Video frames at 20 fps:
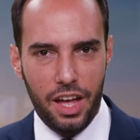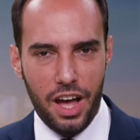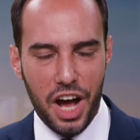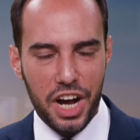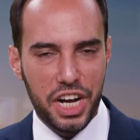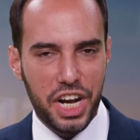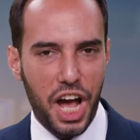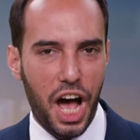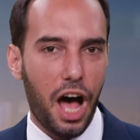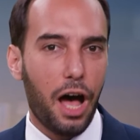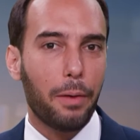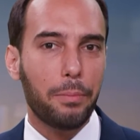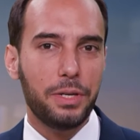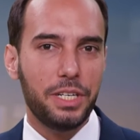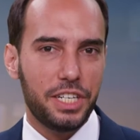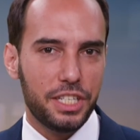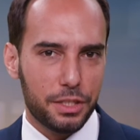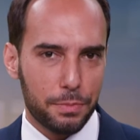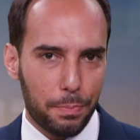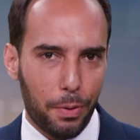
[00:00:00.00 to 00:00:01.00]
A
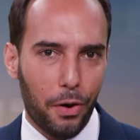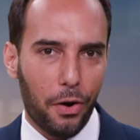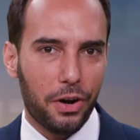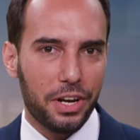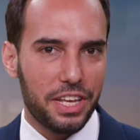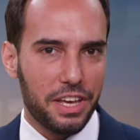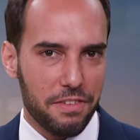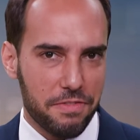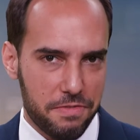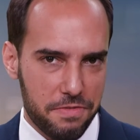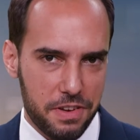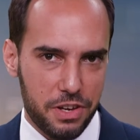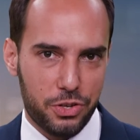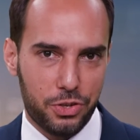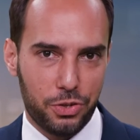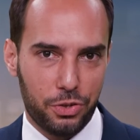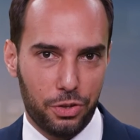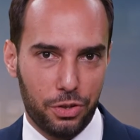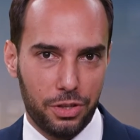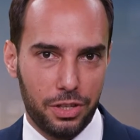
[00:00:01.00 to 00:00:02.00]
Communist Party
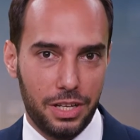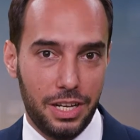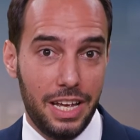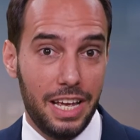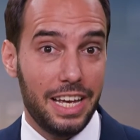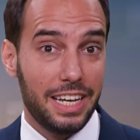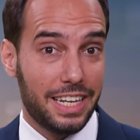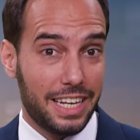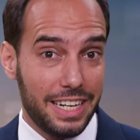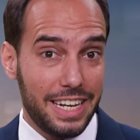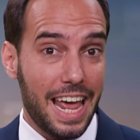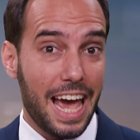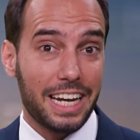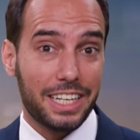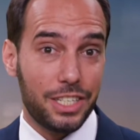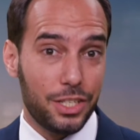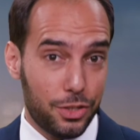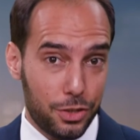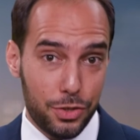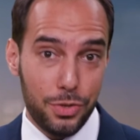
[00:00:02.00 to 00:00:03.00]
official
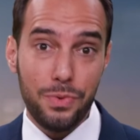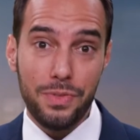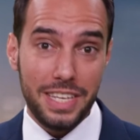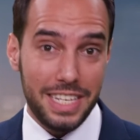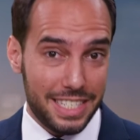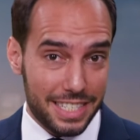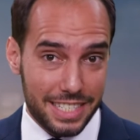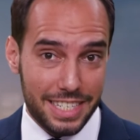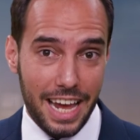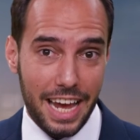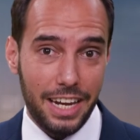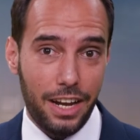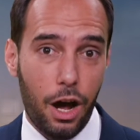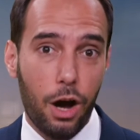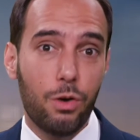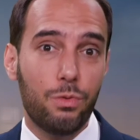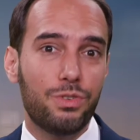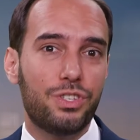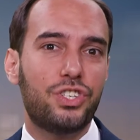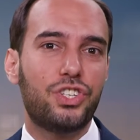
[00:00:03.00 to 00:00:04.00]
connected to the
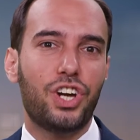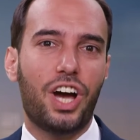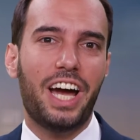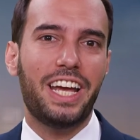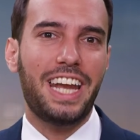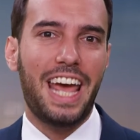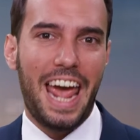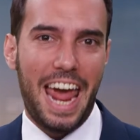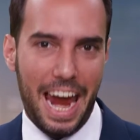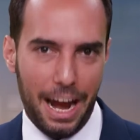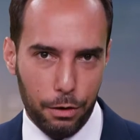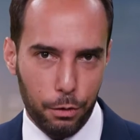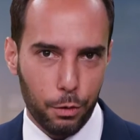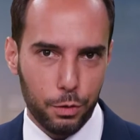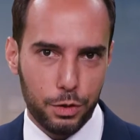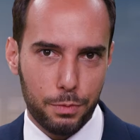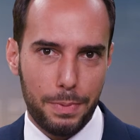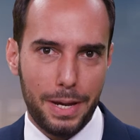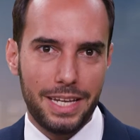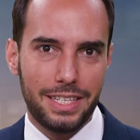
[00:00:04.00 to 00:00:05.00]
state-owned China
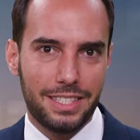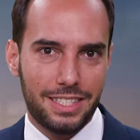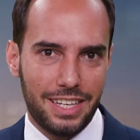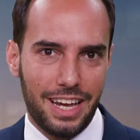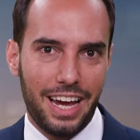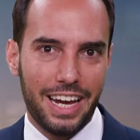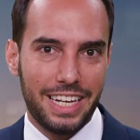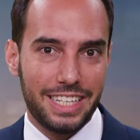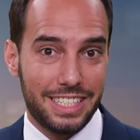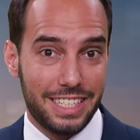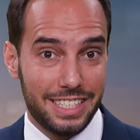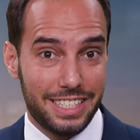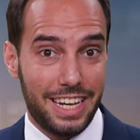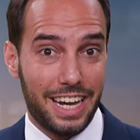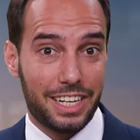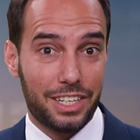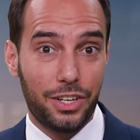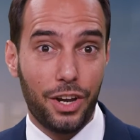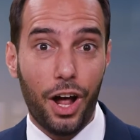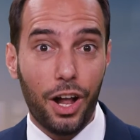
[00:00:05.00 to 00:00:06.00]
Aerospace Science and
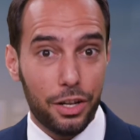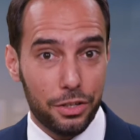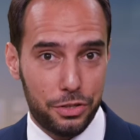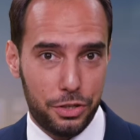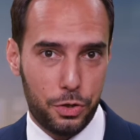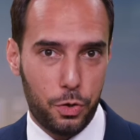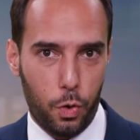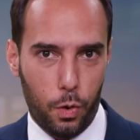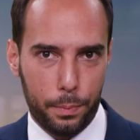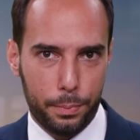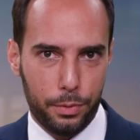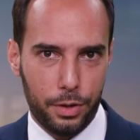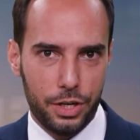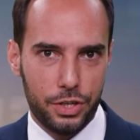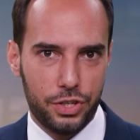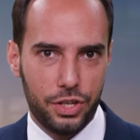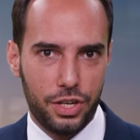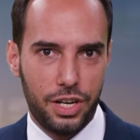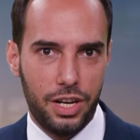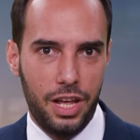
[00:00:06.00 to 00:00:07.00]
Technology
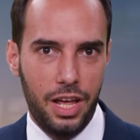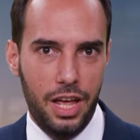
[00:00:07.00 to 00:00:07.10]
Corporation